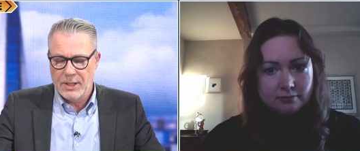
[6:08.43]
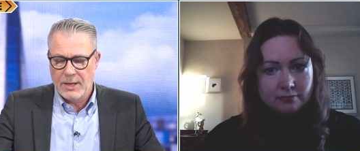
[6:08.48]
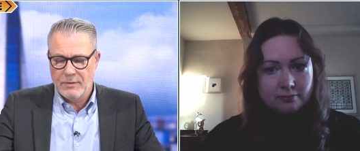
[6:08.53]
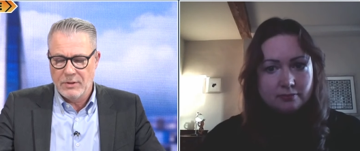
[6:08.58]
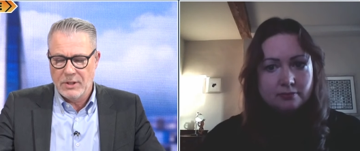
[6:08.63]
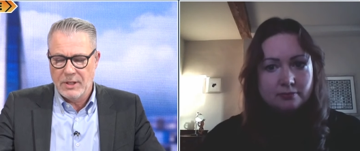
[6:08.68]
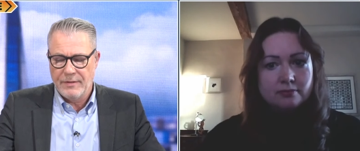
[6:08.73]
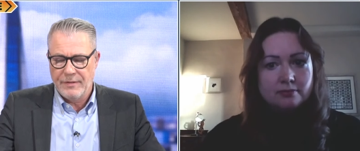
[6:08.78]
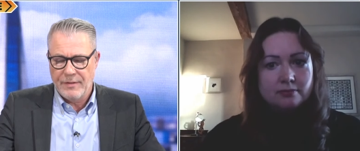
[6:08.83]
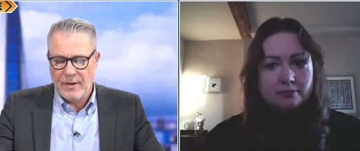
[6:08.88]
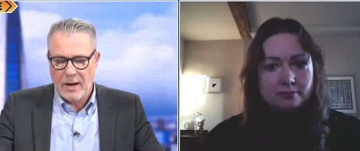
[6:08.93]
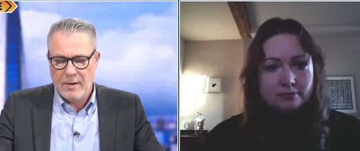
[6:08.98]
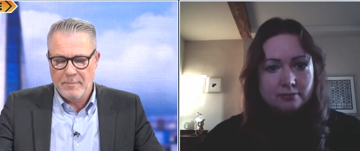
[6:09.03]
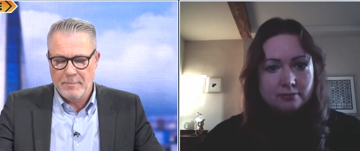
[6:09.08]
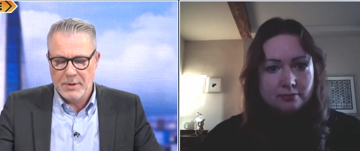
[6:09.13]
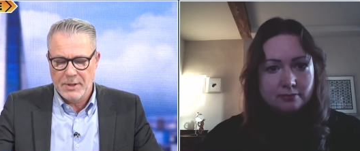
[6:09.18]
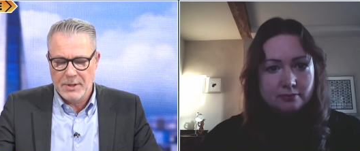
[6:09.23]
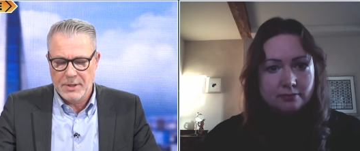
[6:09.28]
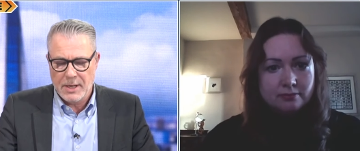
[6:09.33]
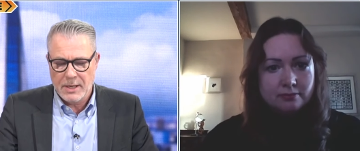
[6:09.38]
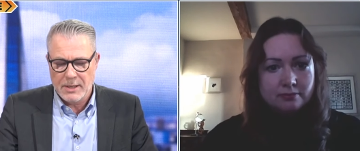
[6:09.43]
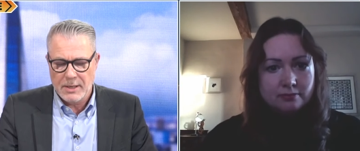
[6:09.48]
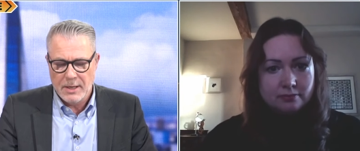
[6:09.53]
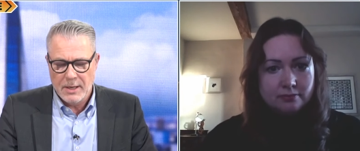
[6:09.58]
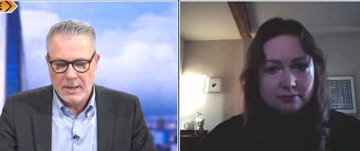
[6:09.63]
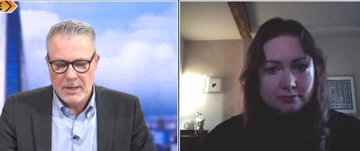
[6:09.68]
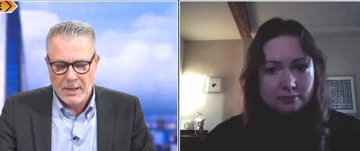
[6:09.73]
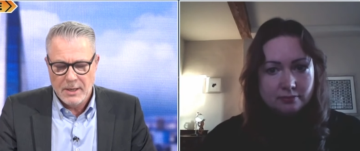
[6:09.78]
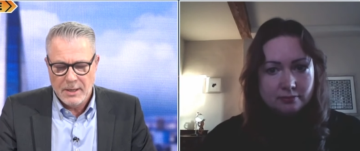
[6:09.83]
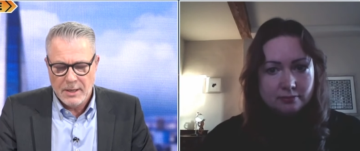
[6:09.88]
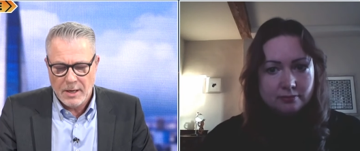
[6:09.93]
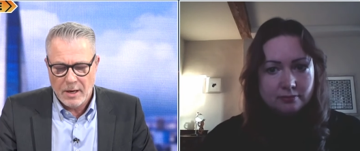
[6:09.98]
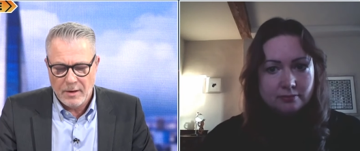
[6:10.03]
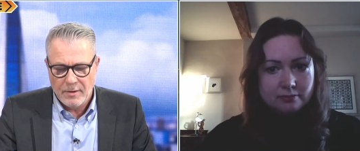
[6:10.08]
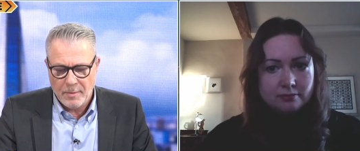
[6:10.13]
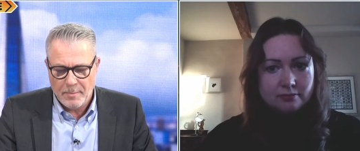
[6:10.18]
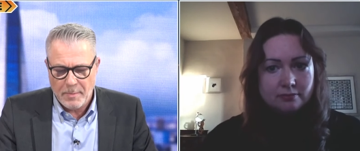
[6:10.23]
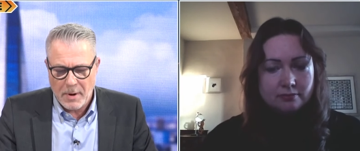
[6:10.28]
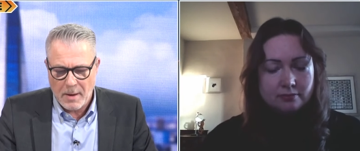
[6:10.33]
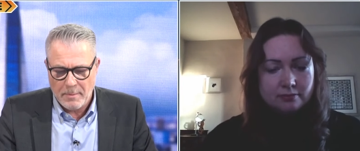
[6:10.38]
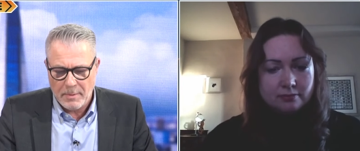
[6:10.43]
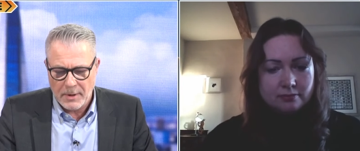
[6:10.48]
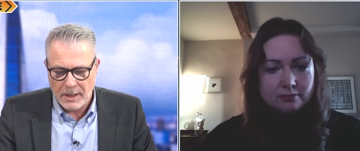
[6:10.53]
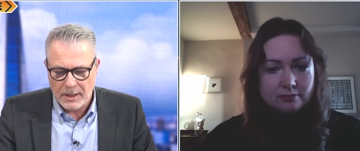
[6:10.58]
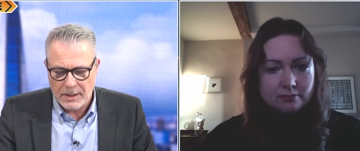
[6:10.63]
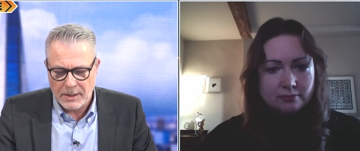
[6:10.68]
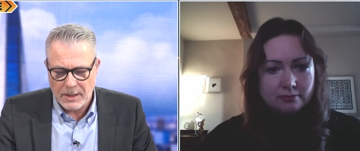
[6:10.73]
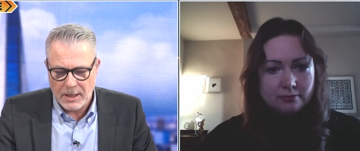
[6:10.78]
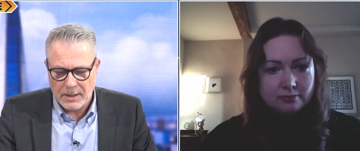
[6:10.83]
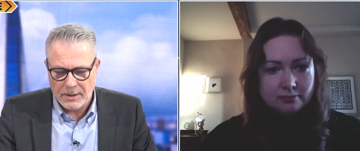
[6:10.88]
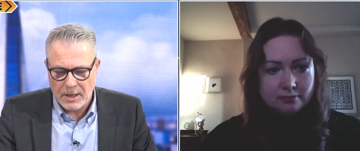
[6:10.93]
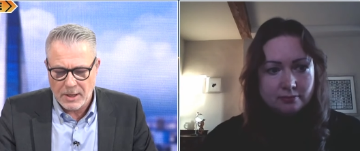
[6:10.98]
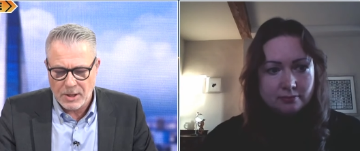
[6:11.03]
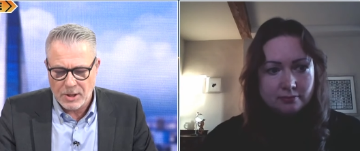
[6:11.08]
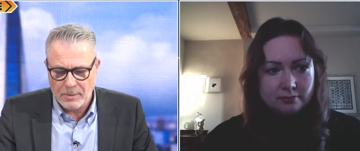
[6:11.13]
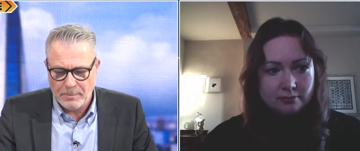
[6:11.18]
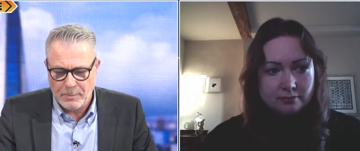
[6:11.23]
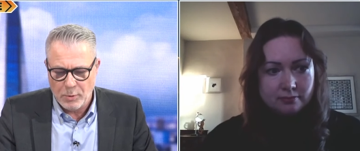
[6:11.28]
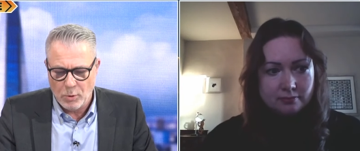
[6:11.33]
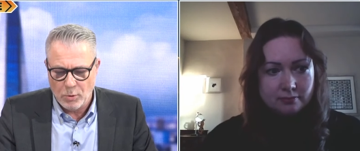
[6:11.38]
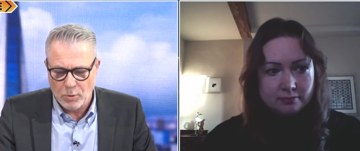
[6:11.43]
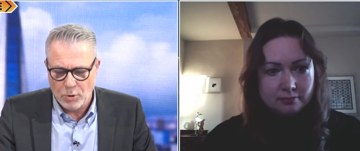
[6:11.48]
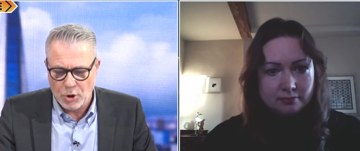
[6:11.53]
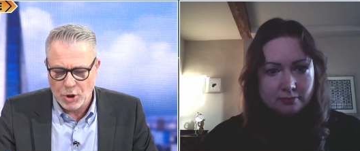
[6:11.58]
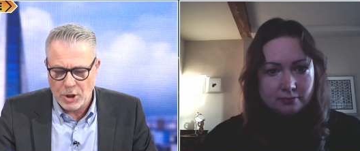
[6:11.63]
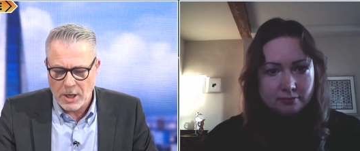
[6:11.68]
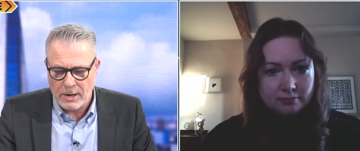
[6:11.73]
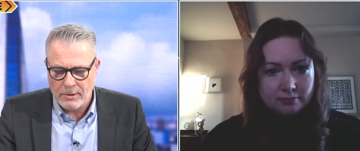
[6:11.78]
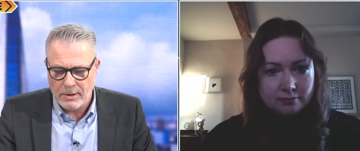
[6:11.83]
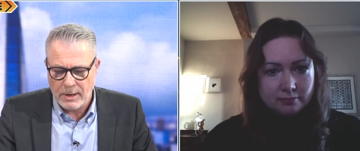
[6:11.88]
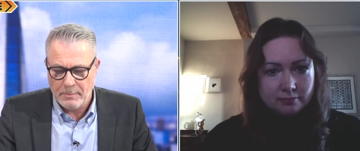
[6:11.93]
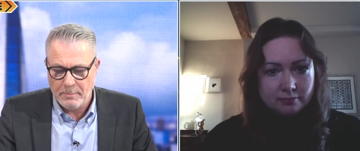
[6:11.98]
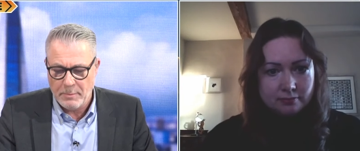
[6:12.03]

Speaker 1: 75 percent uh, the public said they support sharing